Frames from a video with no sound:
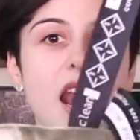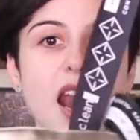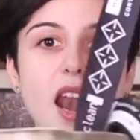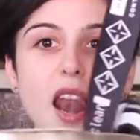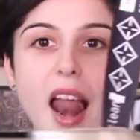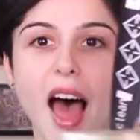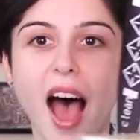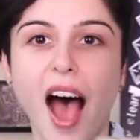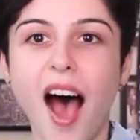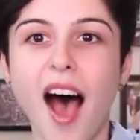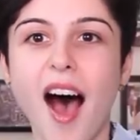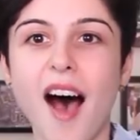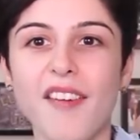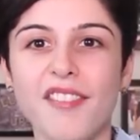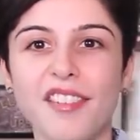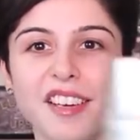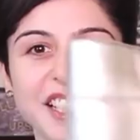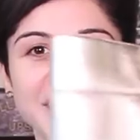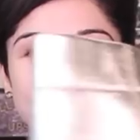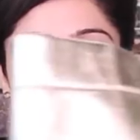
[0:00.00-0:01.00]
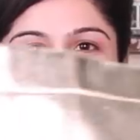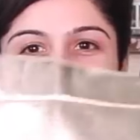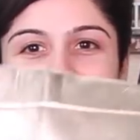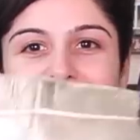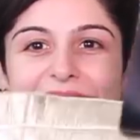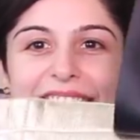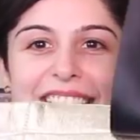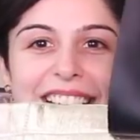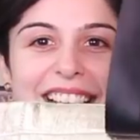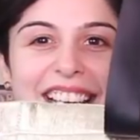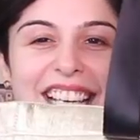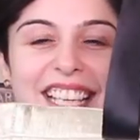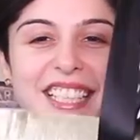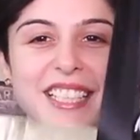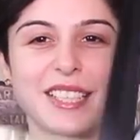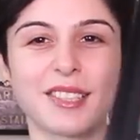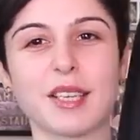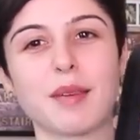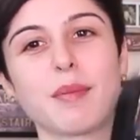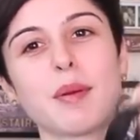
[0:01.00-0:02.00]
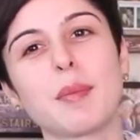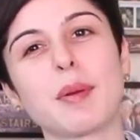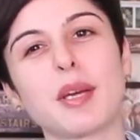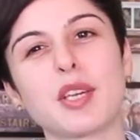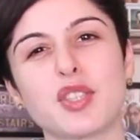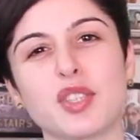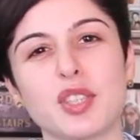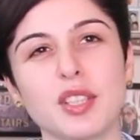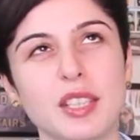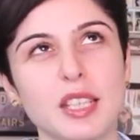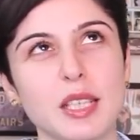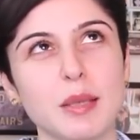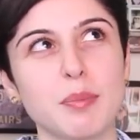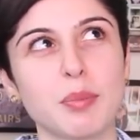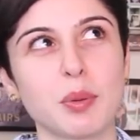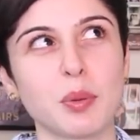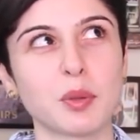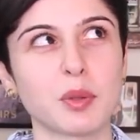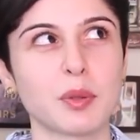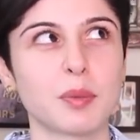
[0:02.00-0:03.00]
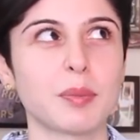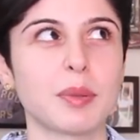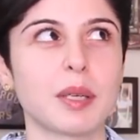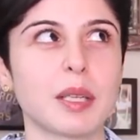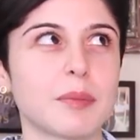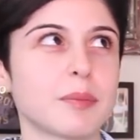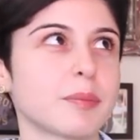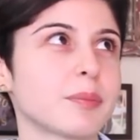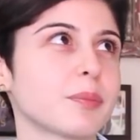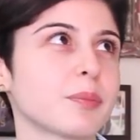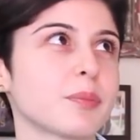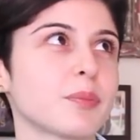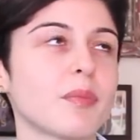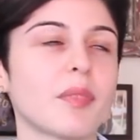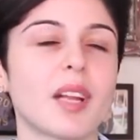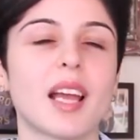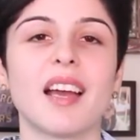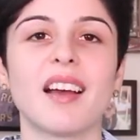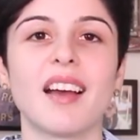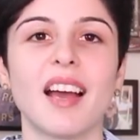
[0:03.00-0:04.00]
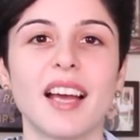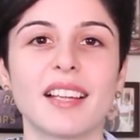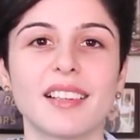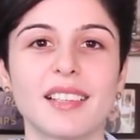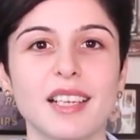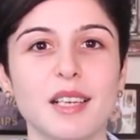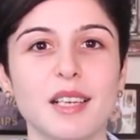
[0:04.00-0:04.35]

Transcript: Loving this. Okay, maybe I shouldn't keep both, but I